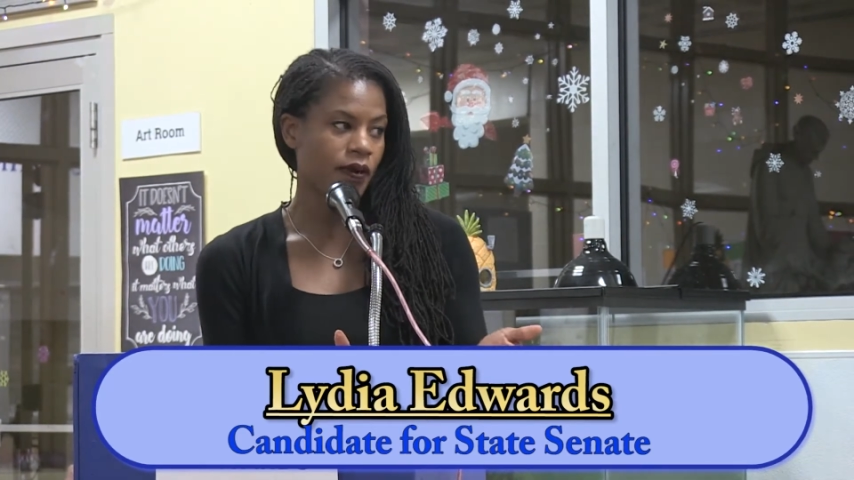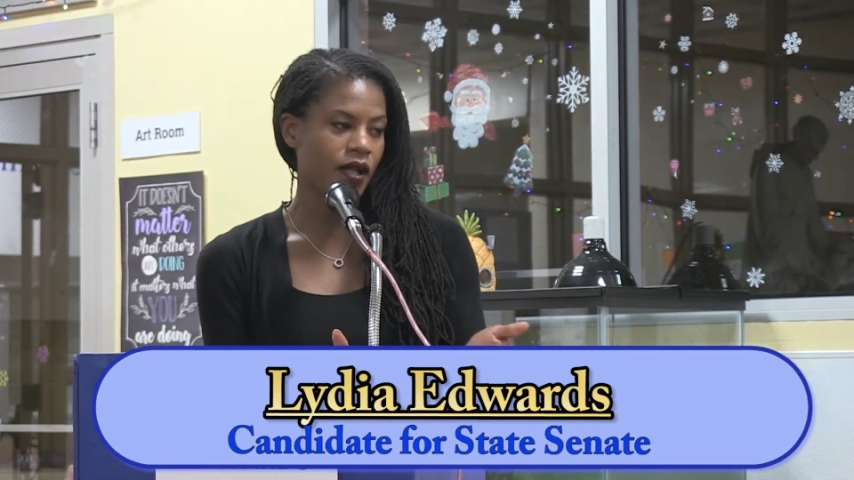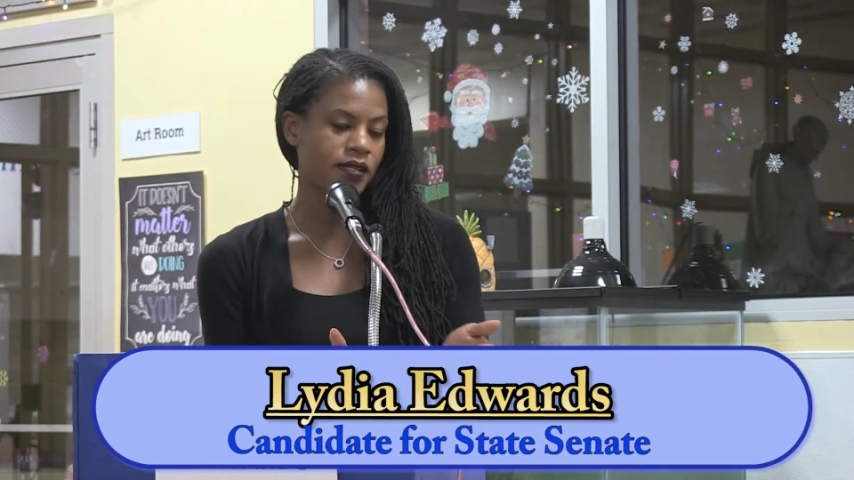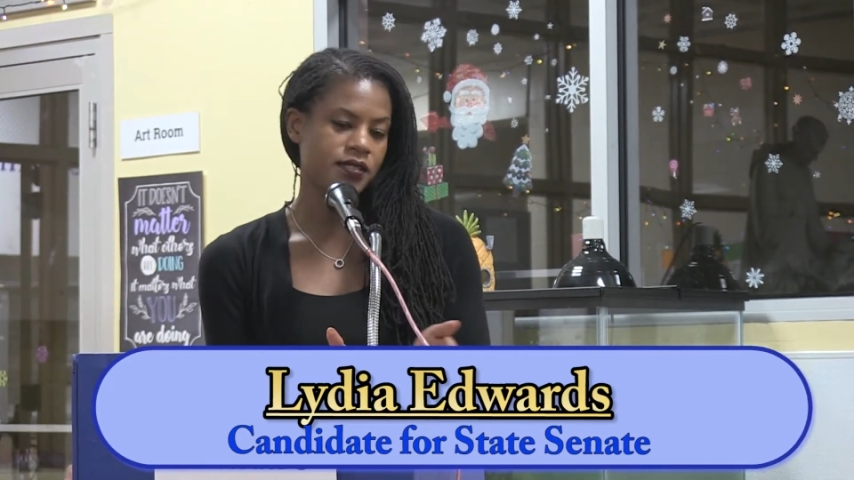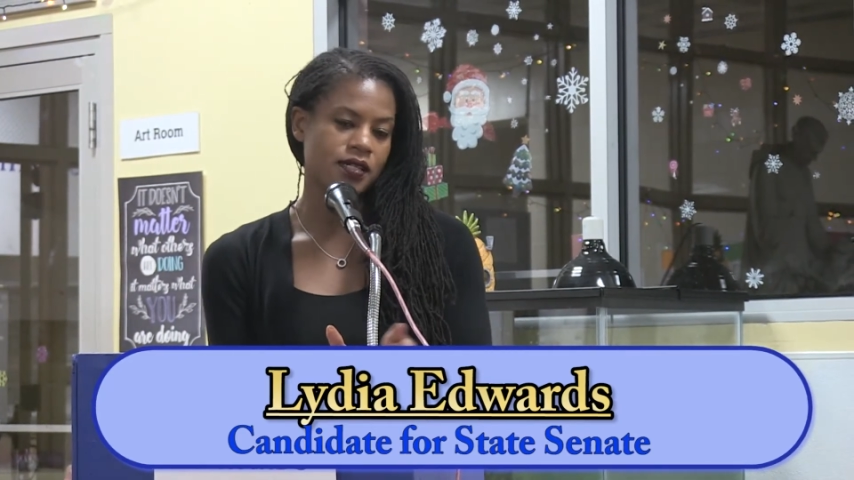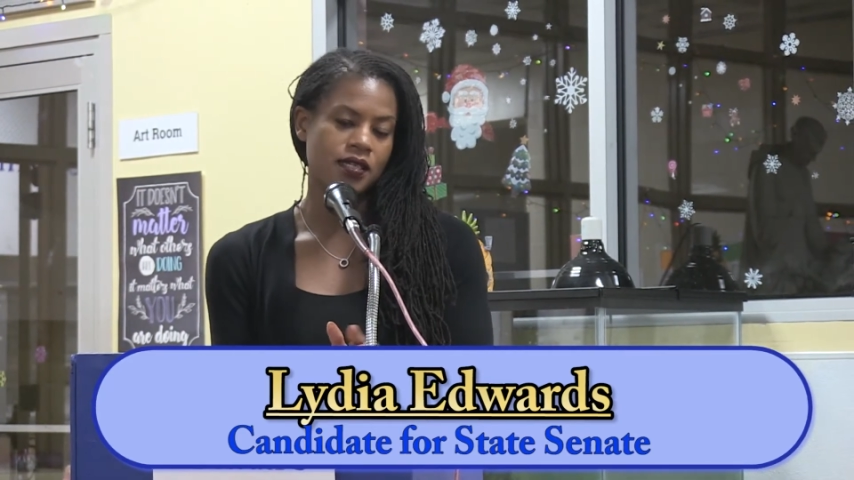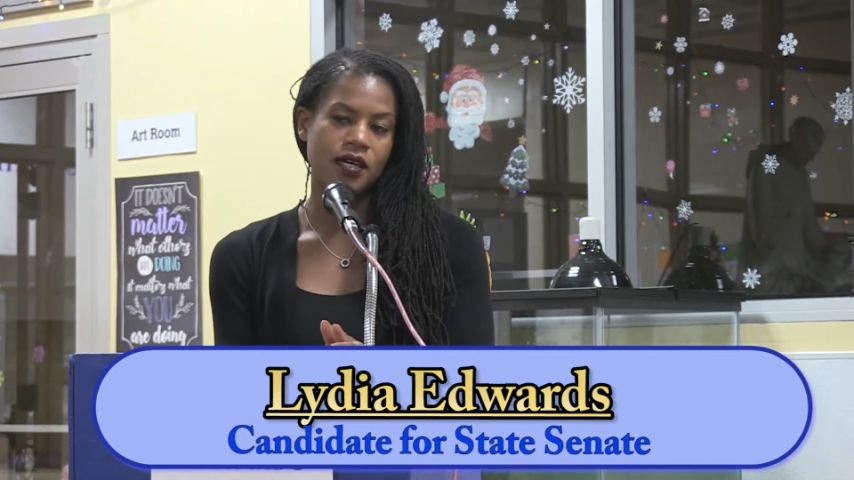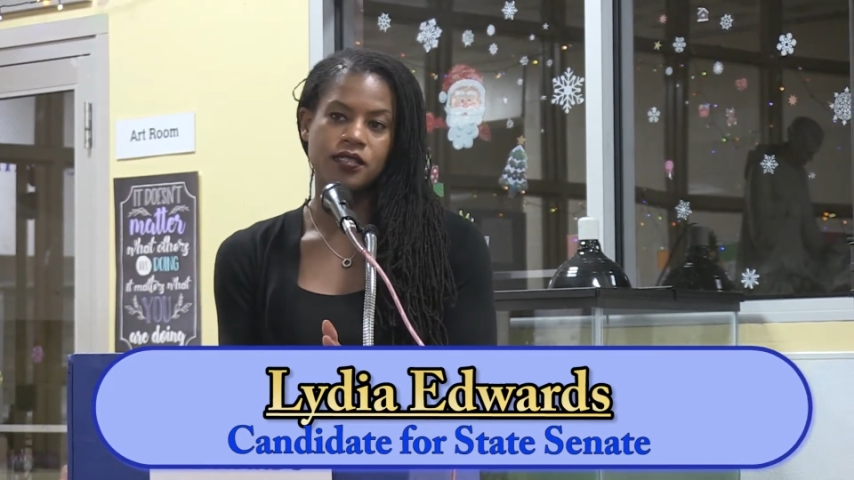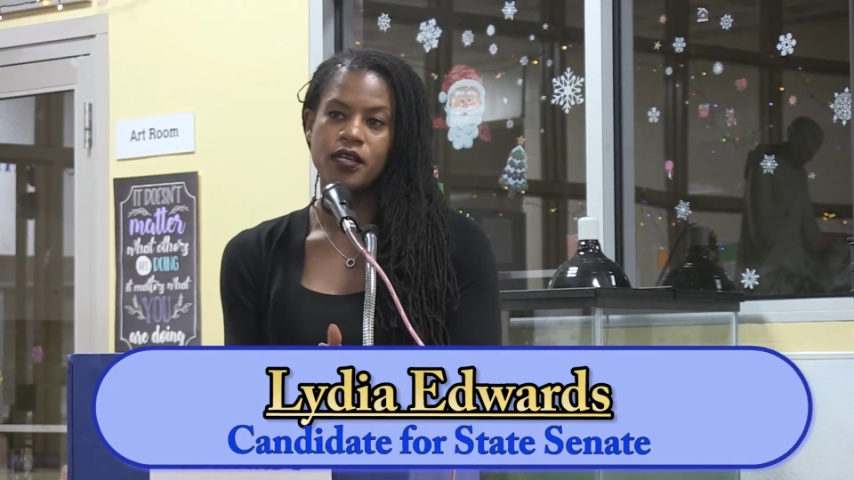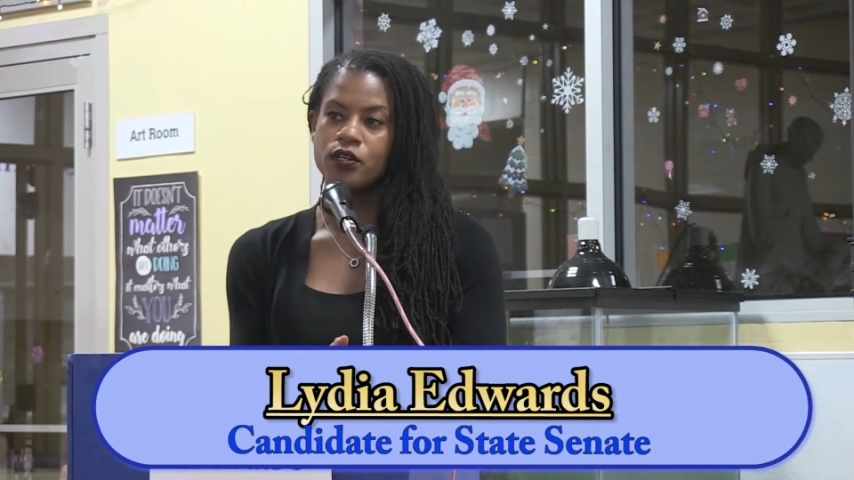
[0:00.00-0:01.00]
policy
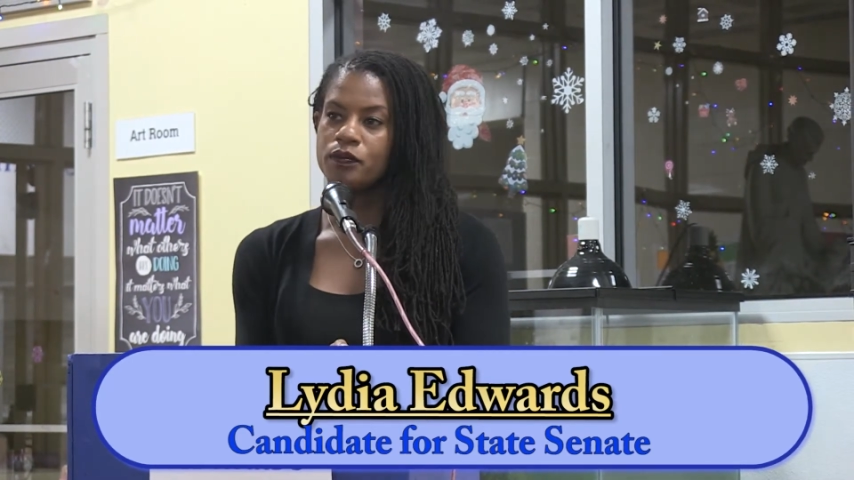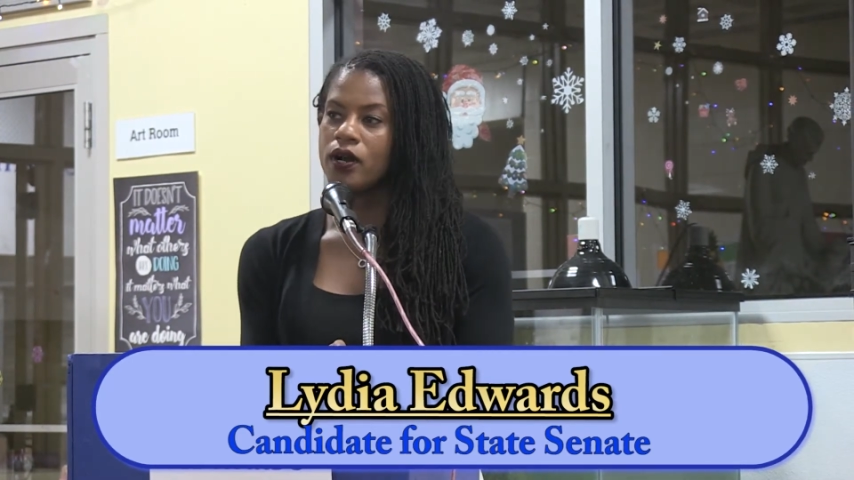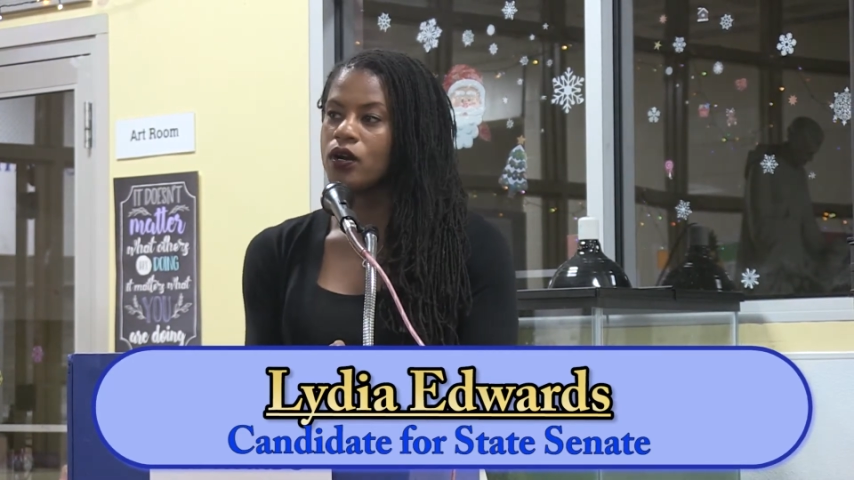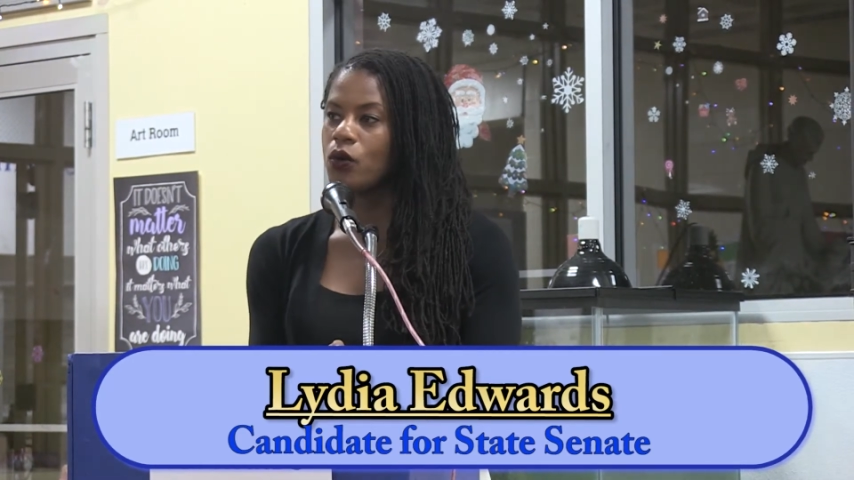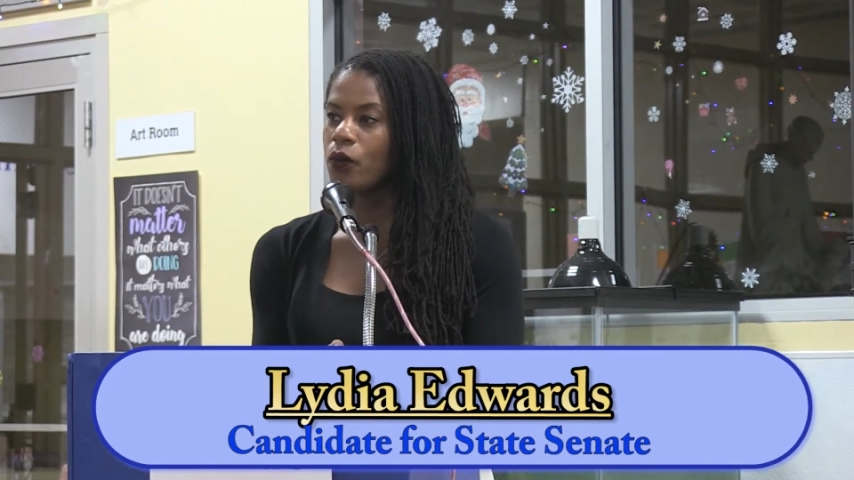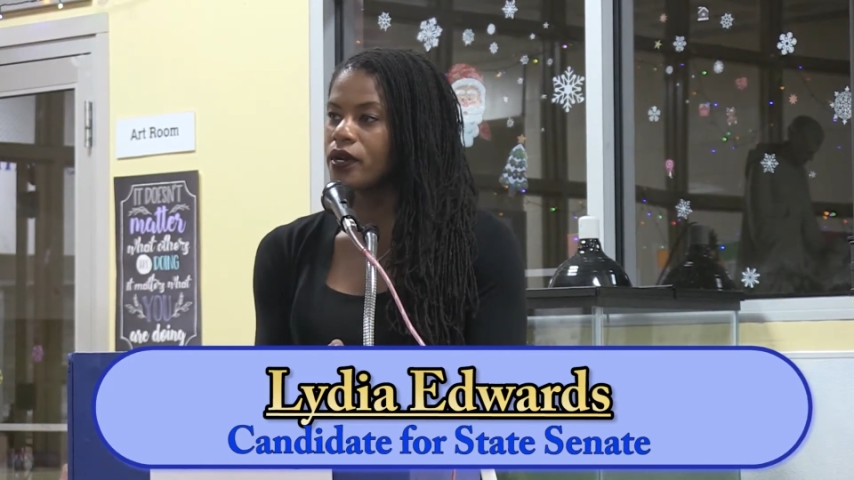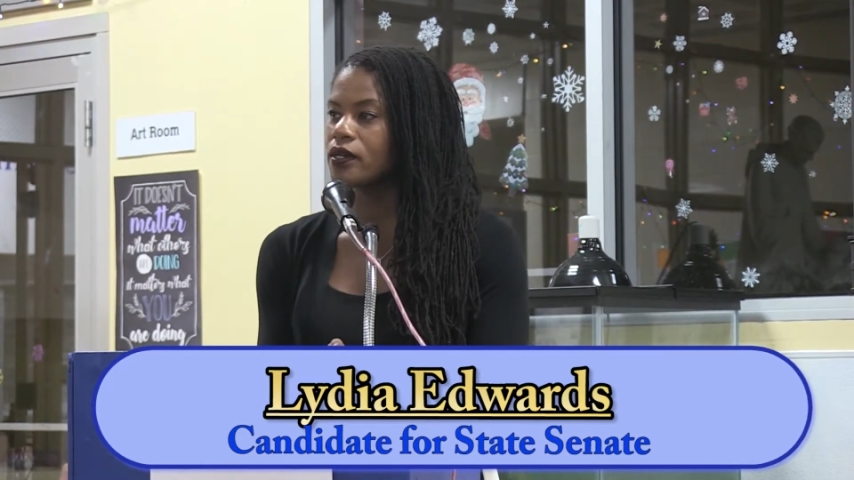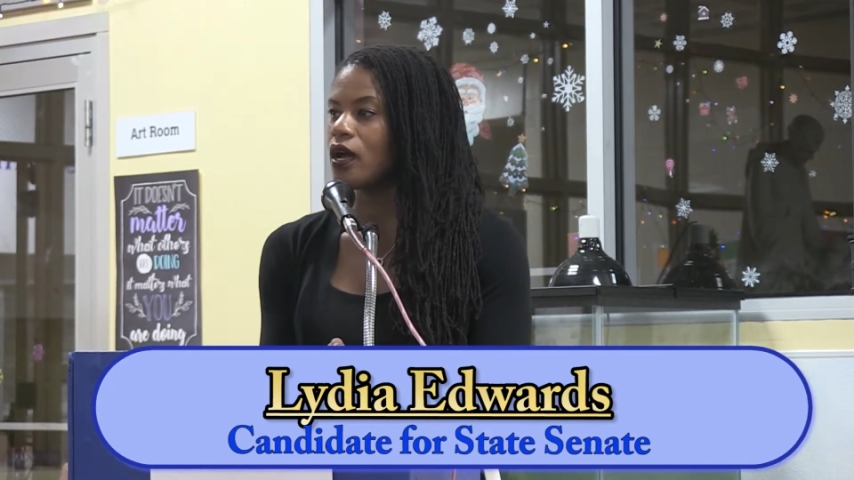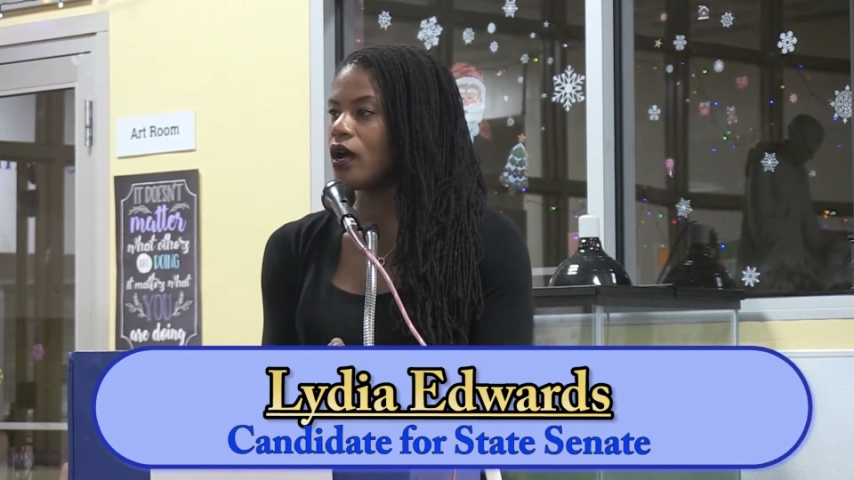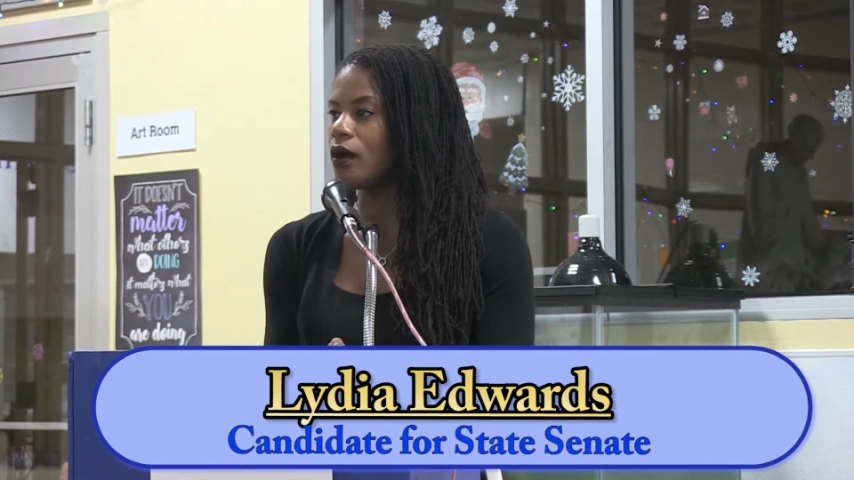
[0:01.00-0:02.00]
that Senator Boncory